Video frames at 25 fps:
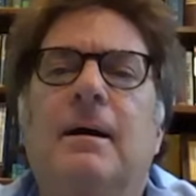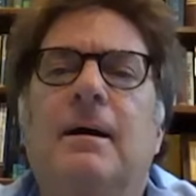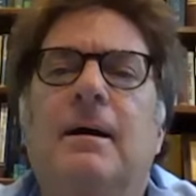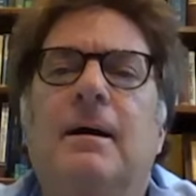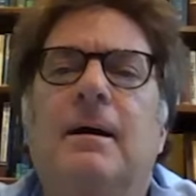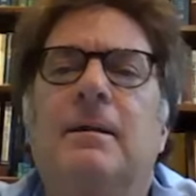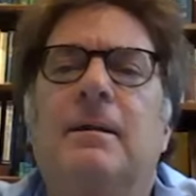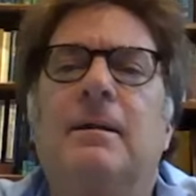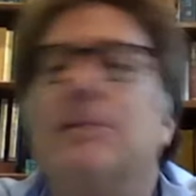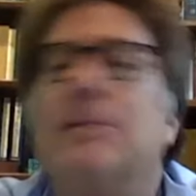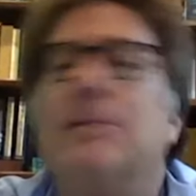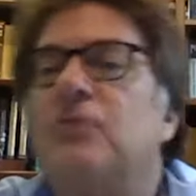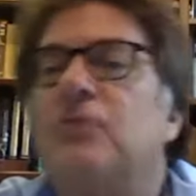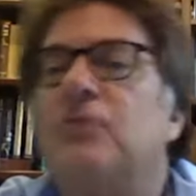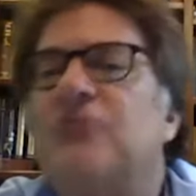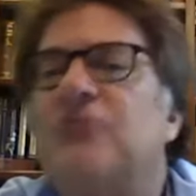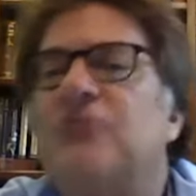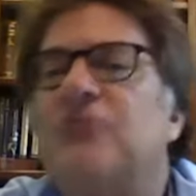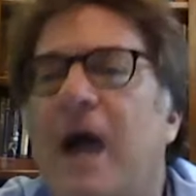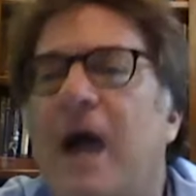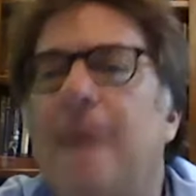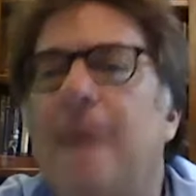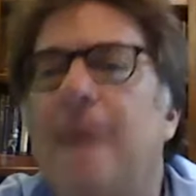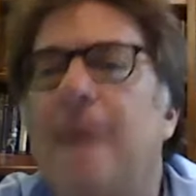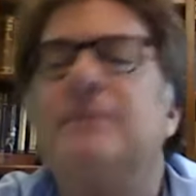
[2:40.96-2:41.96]
The most
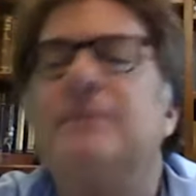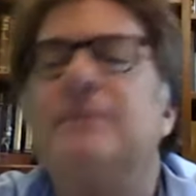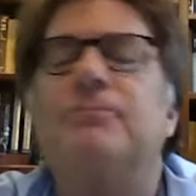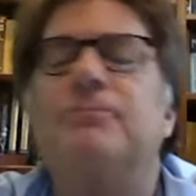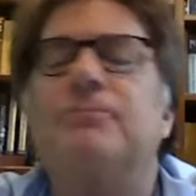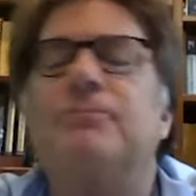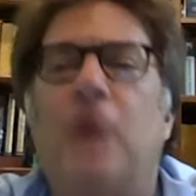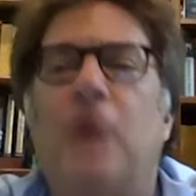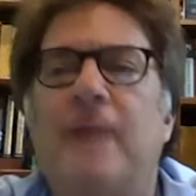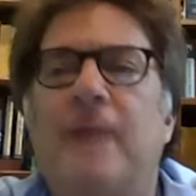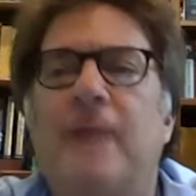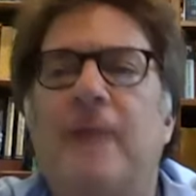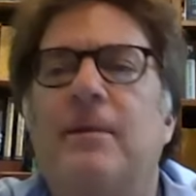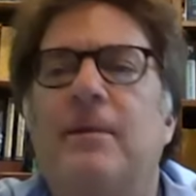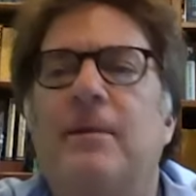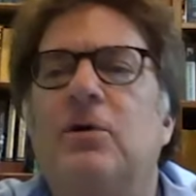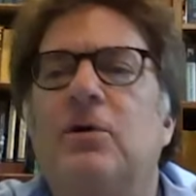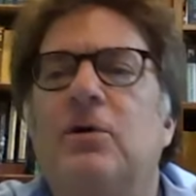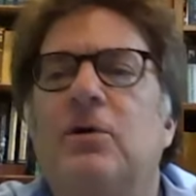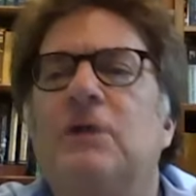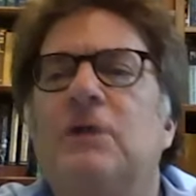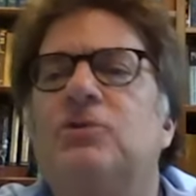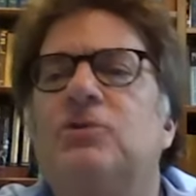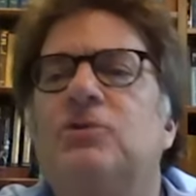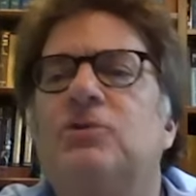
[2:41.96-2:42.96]
common
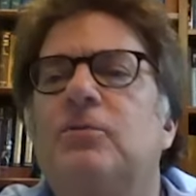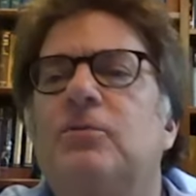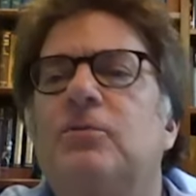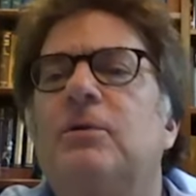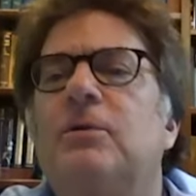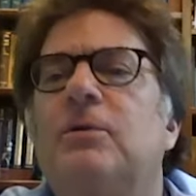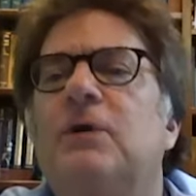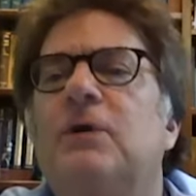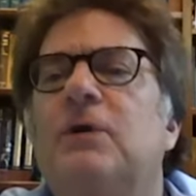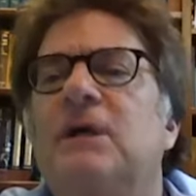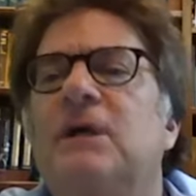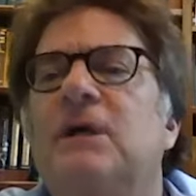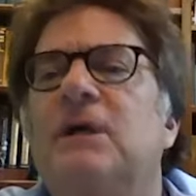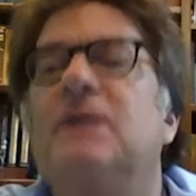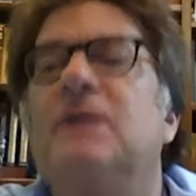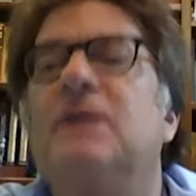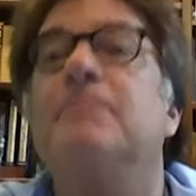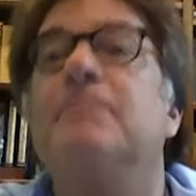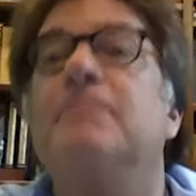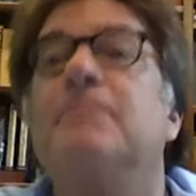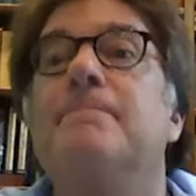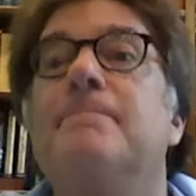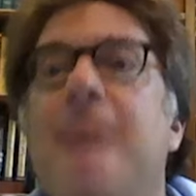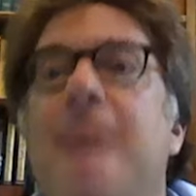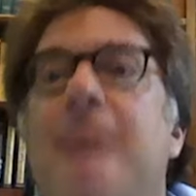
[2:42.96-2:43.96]
primary tumor
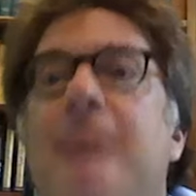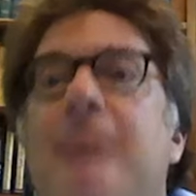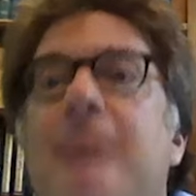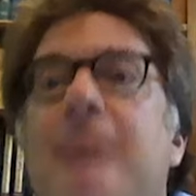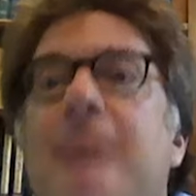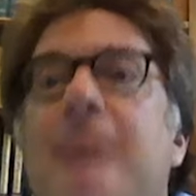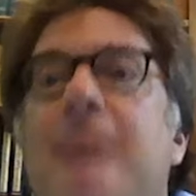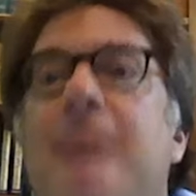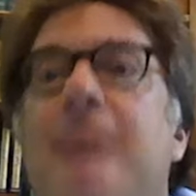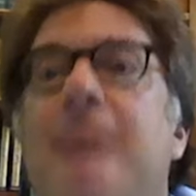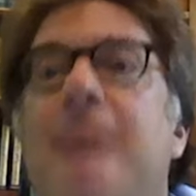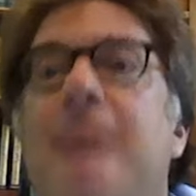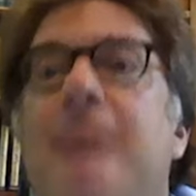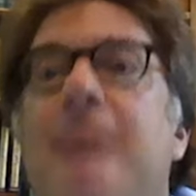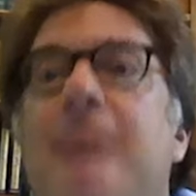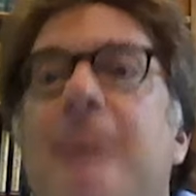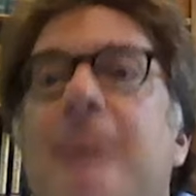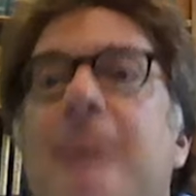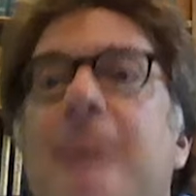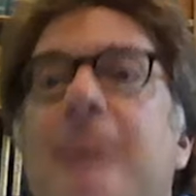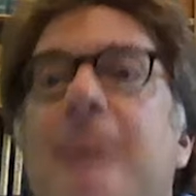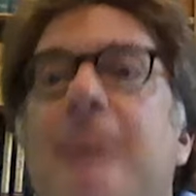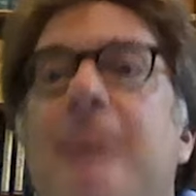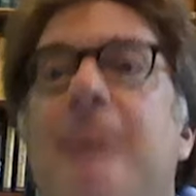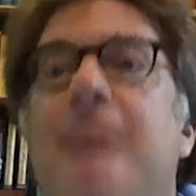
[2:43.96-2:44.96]
in men
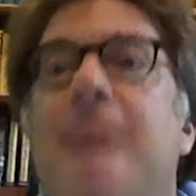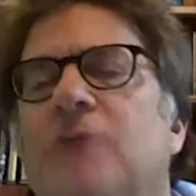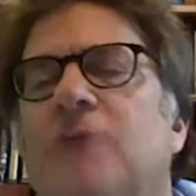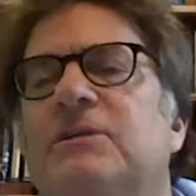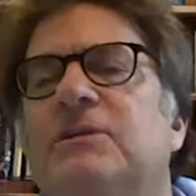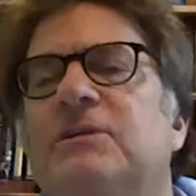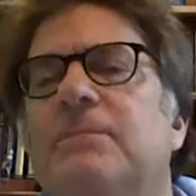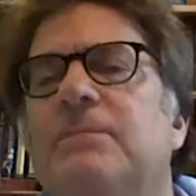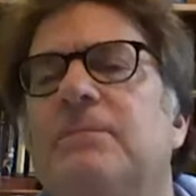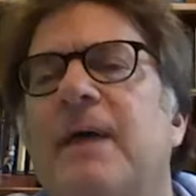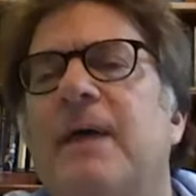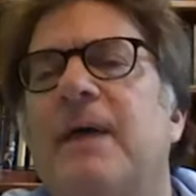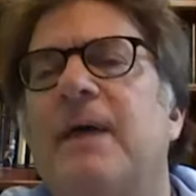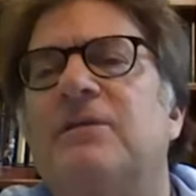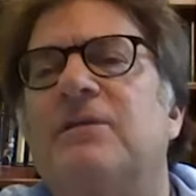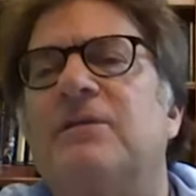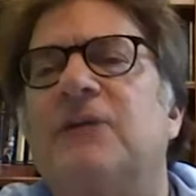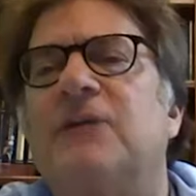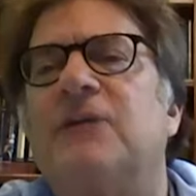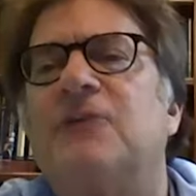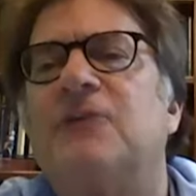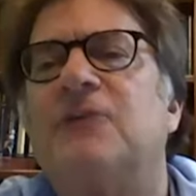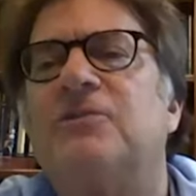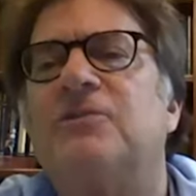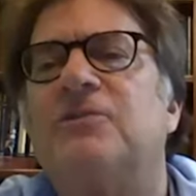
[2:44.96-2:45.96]
causing
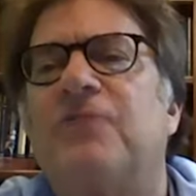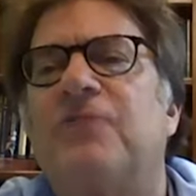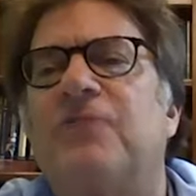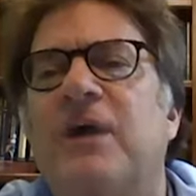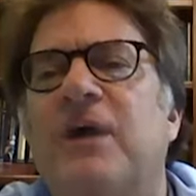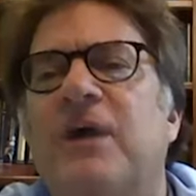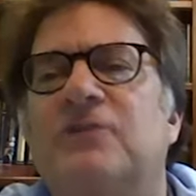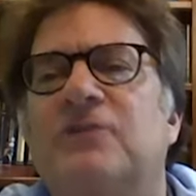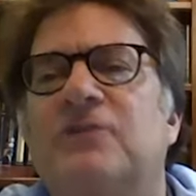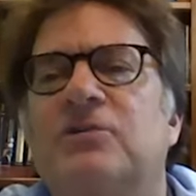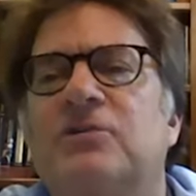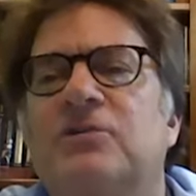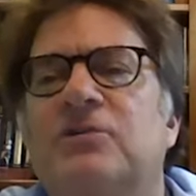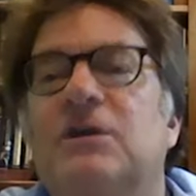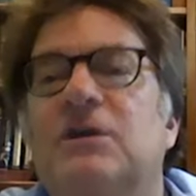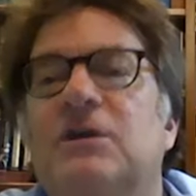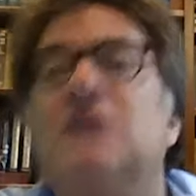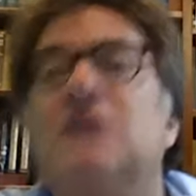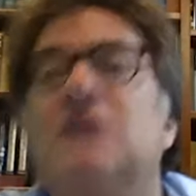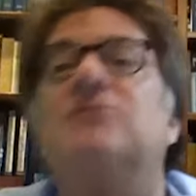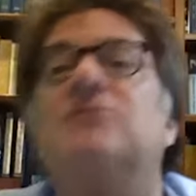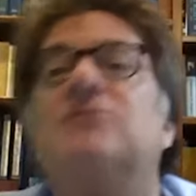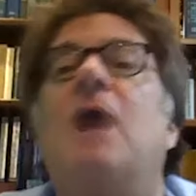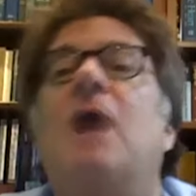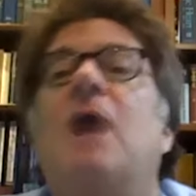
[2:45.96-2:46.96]
pathologic fracture
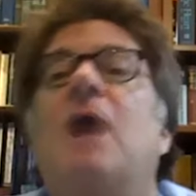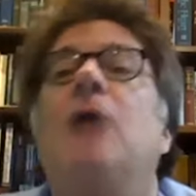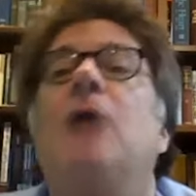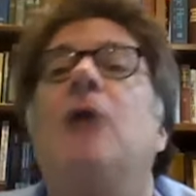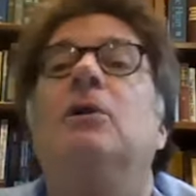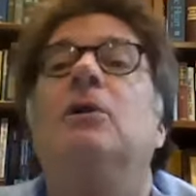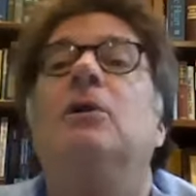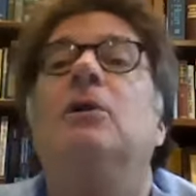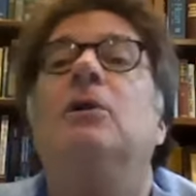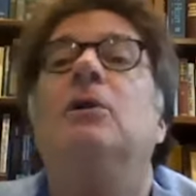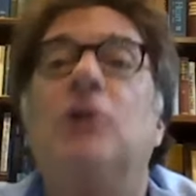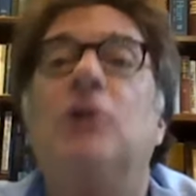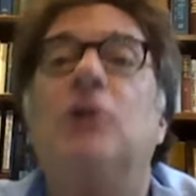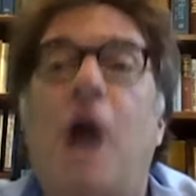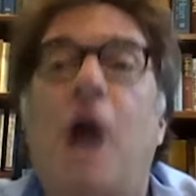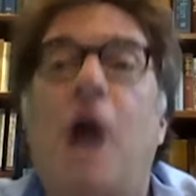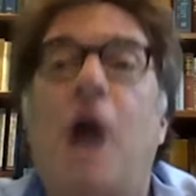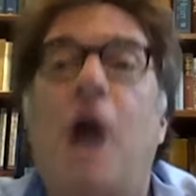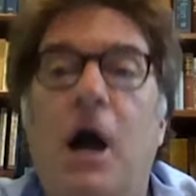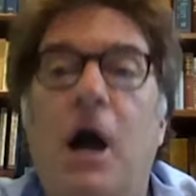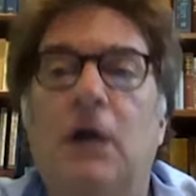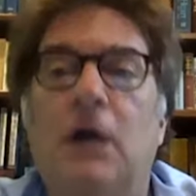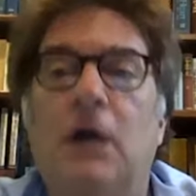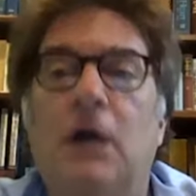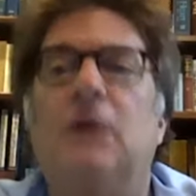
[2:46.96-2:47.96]
is
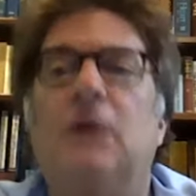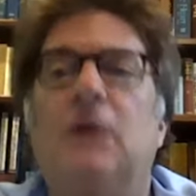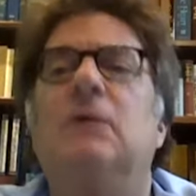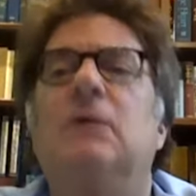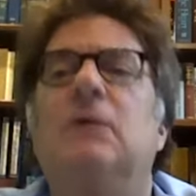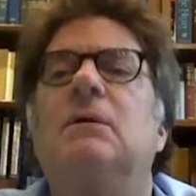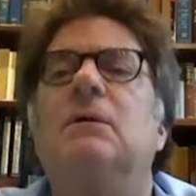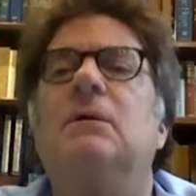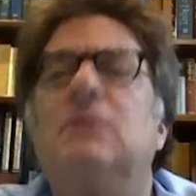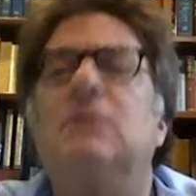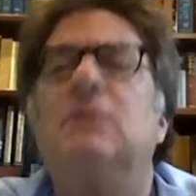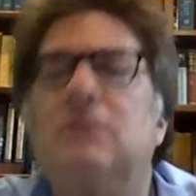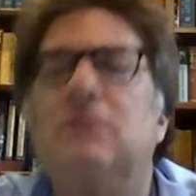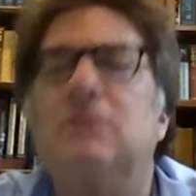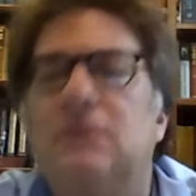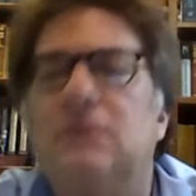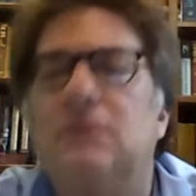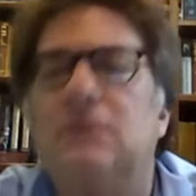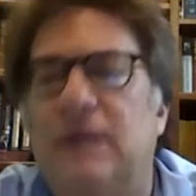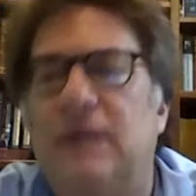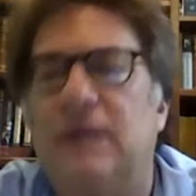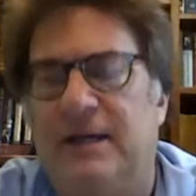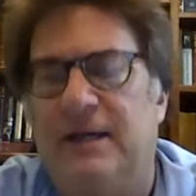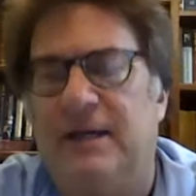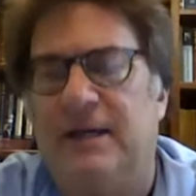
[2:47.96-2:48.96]
lung
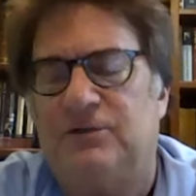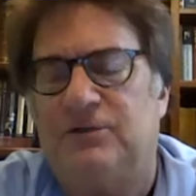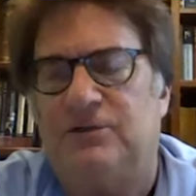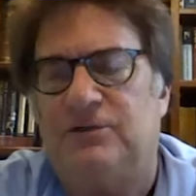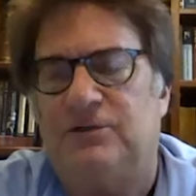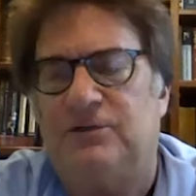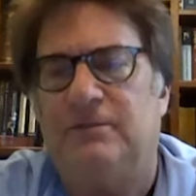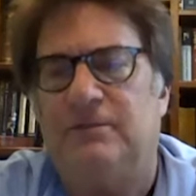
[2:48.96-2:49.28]
cancer.